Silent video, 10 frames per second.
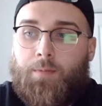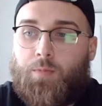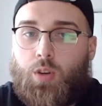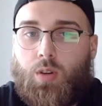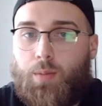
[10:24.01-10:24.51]

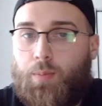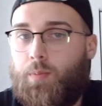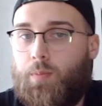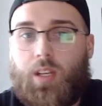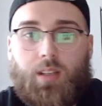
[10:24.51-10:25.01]
you could
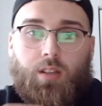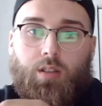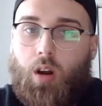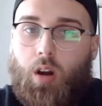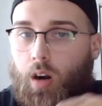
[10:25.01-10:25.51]
get this
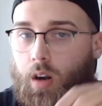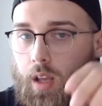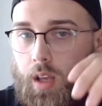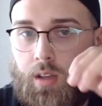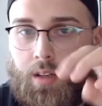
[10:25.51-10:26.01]
card
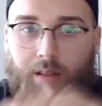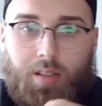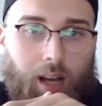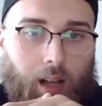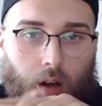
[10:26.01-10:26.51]
in a
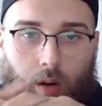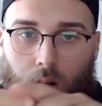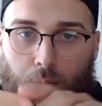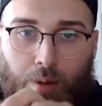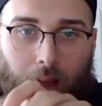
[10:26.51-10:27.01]
cello,
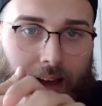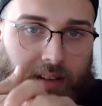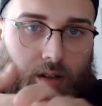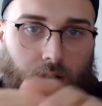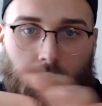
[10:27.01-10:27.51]
a
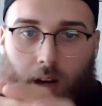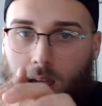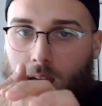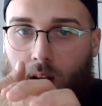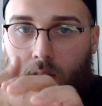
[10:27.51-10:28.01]
blaster, a
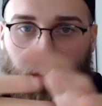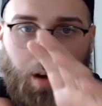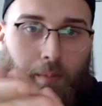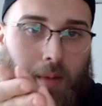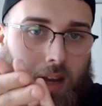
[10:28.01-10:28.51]
hanger,
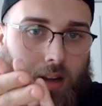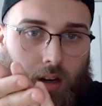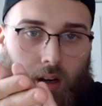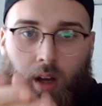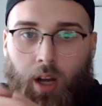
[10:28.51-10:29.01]
a mega.